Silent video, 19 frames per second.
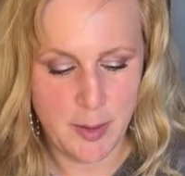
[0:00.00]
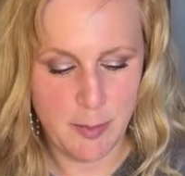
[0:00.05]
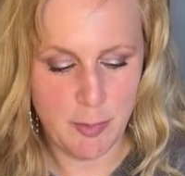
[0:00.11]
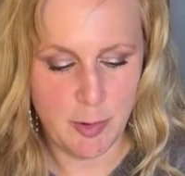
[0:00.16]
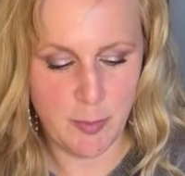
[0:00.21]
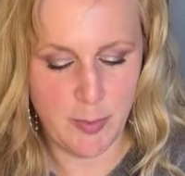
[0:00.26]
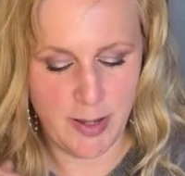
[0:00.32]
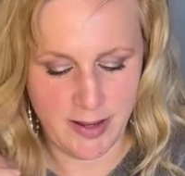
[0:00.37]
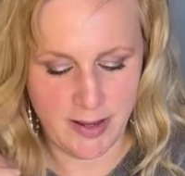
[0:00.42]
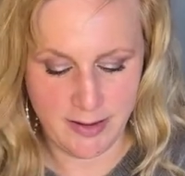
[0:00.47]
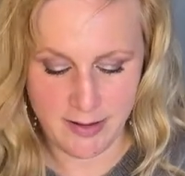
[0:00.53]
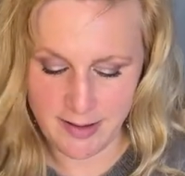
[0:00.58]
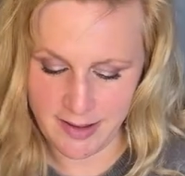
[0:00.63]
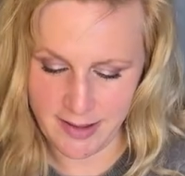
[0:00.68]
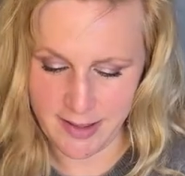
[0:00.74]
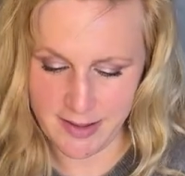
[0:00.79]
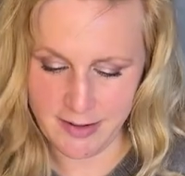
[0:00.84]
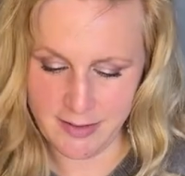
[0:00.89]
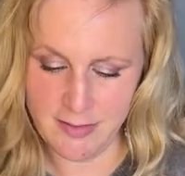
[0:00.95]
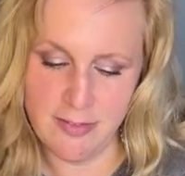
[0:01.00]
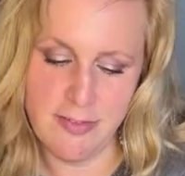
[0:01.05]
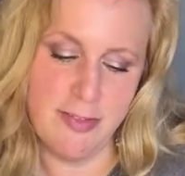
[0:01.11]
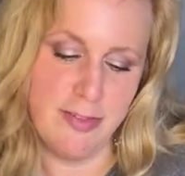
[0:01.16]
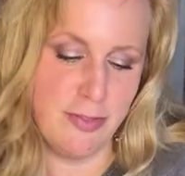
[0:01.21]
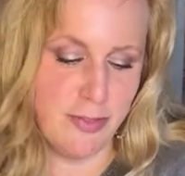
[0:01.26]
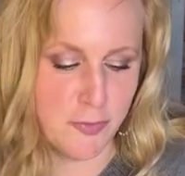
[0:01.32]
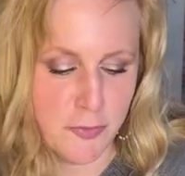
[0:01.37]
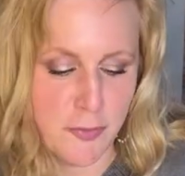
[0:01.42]
but I got
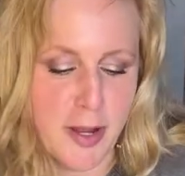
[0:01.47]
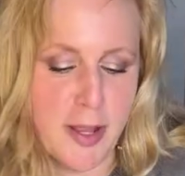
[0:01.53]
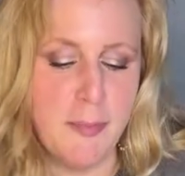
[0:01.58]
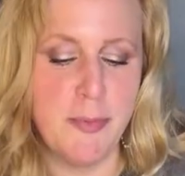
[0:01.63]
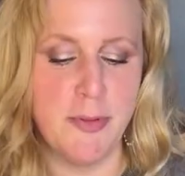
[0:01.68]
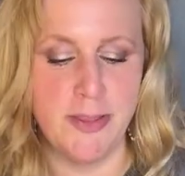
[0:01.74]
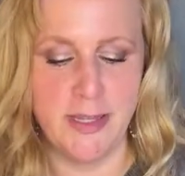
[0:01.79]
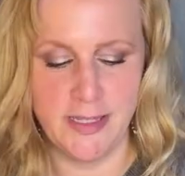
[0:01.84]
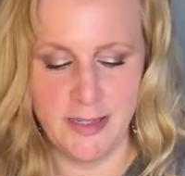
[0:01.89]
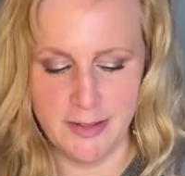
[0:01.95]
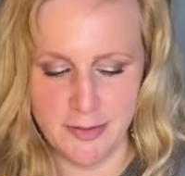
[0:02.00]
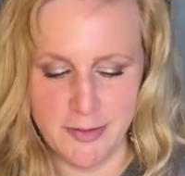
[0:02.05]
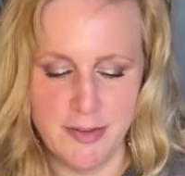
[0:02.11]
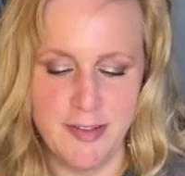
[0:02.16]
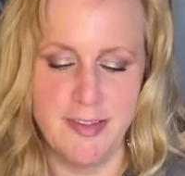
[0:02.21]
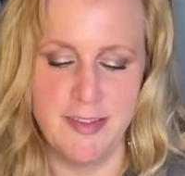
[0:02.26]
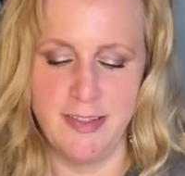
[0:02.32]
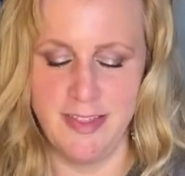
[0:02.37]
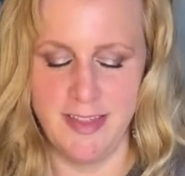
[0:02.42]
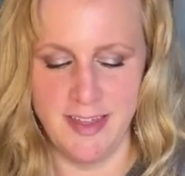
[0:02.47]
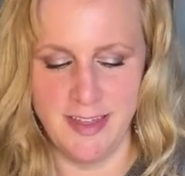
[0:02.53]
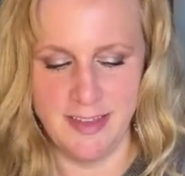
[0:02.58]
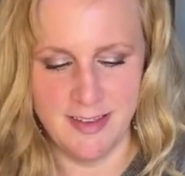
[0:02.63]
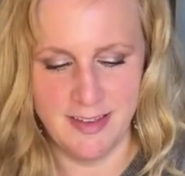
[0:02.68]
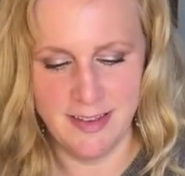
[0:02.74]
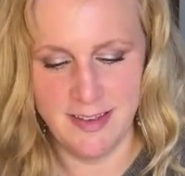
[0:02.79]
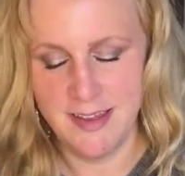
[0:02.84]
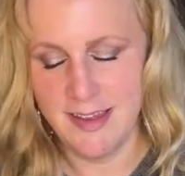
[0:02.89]
the rambling of something.
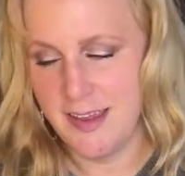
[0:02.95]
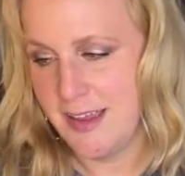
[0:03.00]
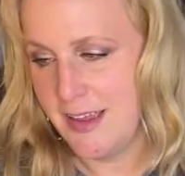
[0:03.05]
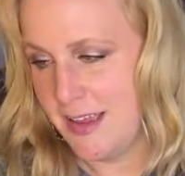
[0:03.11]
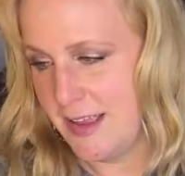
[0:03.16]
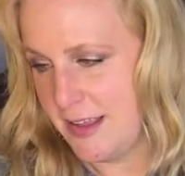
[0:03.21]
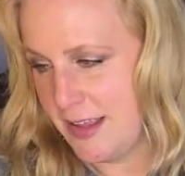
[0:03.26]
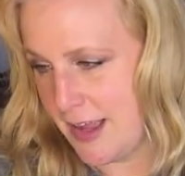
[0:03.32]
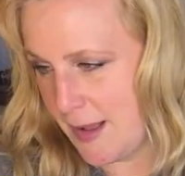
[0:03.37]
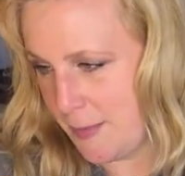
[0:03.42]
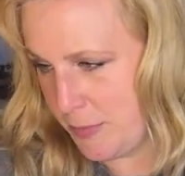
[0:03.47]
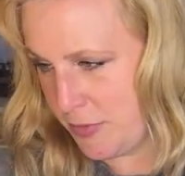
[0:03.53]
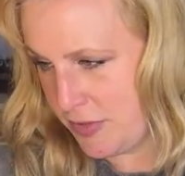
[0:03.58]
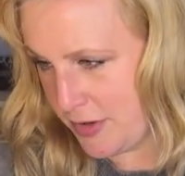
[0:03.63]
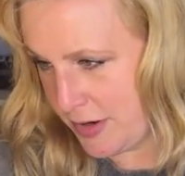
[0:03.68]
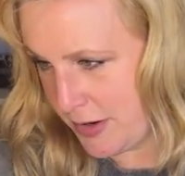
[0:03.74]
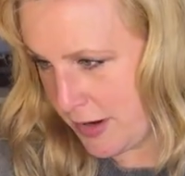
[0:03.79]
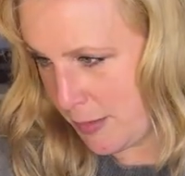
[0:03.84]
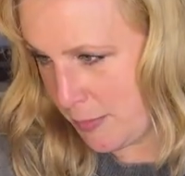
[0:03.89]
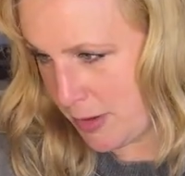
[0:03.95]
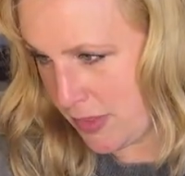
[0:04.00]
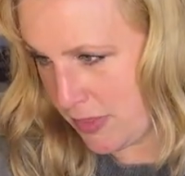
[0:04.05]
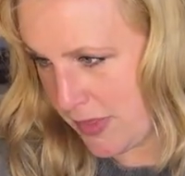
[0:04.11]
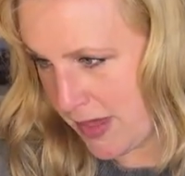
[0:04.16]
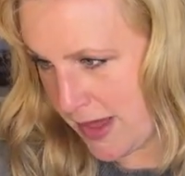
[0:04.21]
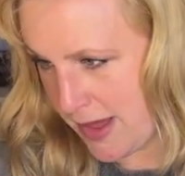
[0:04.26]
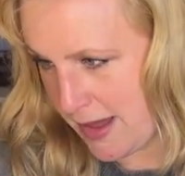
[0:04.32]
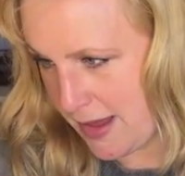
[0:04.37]
Yeah, I'm sorry about
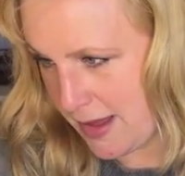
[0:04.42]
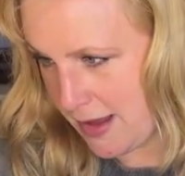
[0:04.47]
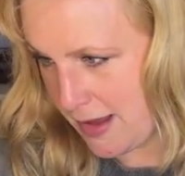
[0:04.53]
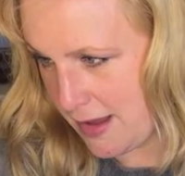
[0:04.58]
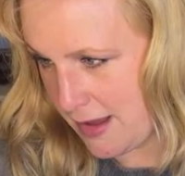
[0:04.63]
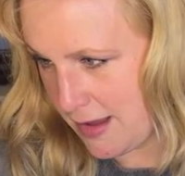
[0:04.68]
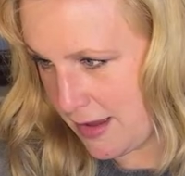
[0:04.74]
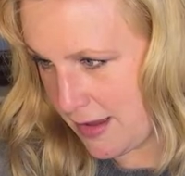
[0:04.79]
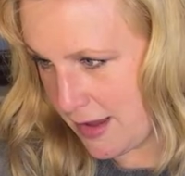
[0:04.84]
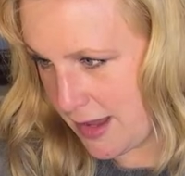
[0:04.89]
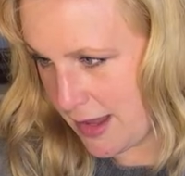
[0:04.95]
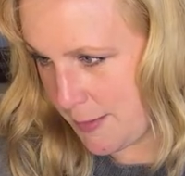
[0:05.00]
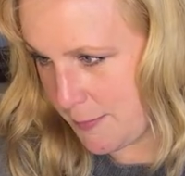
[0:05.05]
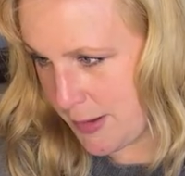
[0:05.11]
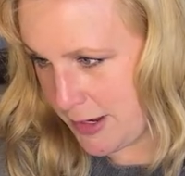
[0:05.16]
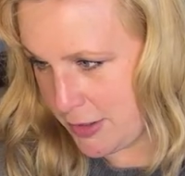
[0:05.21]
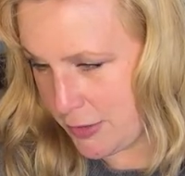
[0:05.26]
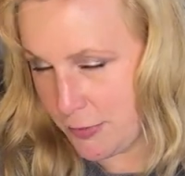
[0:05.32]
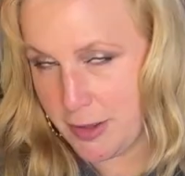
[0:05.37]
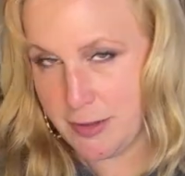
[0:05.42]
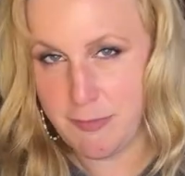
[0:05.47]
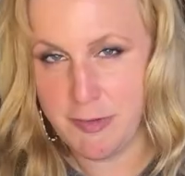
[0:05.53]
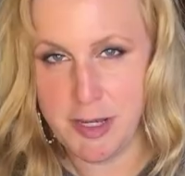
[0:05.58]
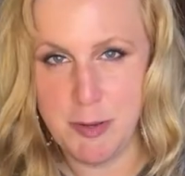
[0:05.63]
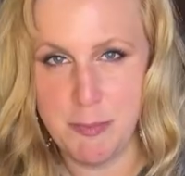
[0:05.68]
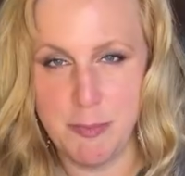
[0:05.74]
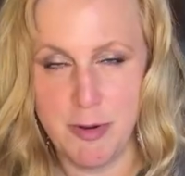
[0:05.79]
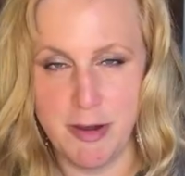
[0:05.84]
that. I don't have
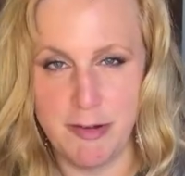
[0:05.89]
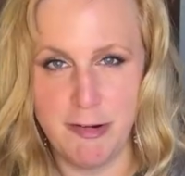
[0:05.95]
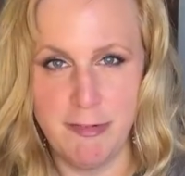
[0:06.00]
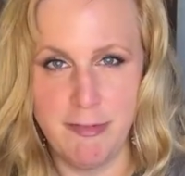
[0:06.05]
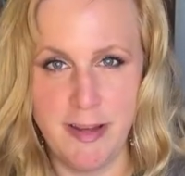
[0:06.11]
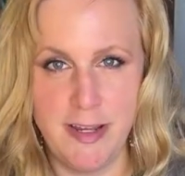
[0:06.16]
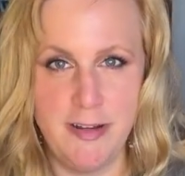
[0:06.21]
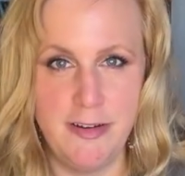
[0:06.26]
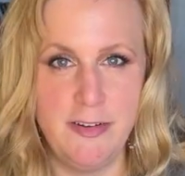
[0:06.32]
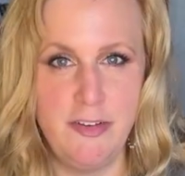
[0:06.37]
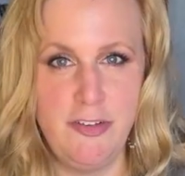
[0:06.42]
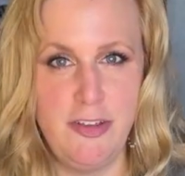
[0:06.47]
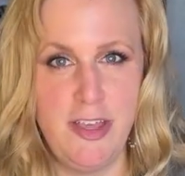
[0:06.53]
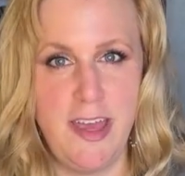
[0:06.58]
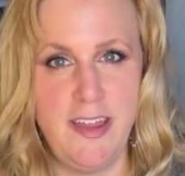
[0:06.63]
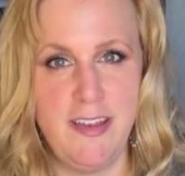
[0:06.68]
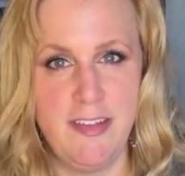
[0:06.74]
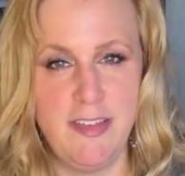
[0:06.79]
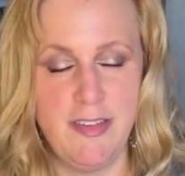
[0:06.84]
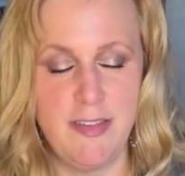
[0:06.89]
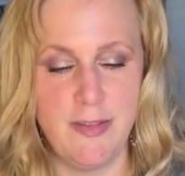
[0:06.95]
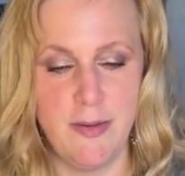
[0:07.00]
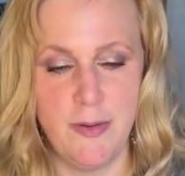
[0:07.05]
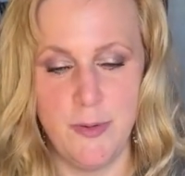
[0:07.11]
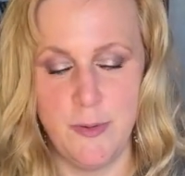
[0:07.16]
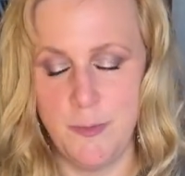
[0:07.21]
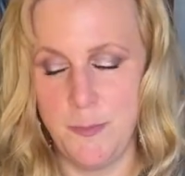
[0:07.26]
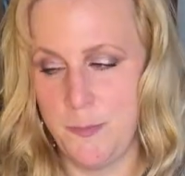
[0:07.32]
any moderators yet,
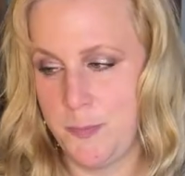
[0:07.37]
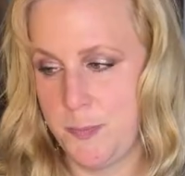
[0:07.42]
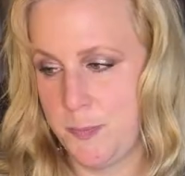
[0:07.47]
so.